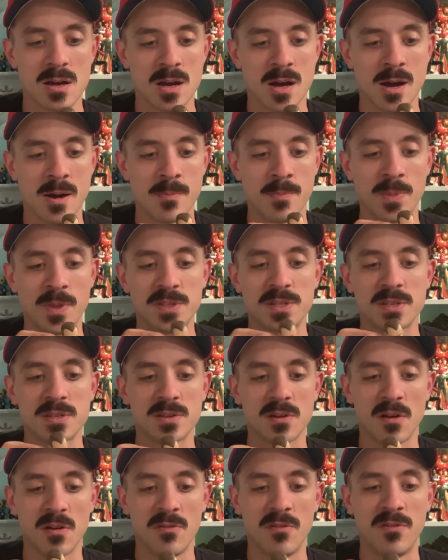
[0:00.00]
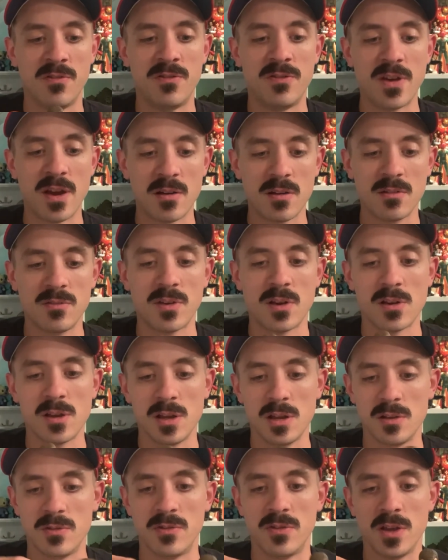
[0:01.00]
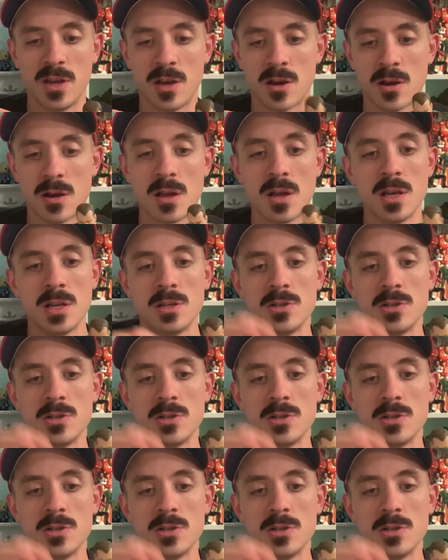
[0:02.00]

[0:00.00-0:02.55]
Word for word: Um this is a very very good figure.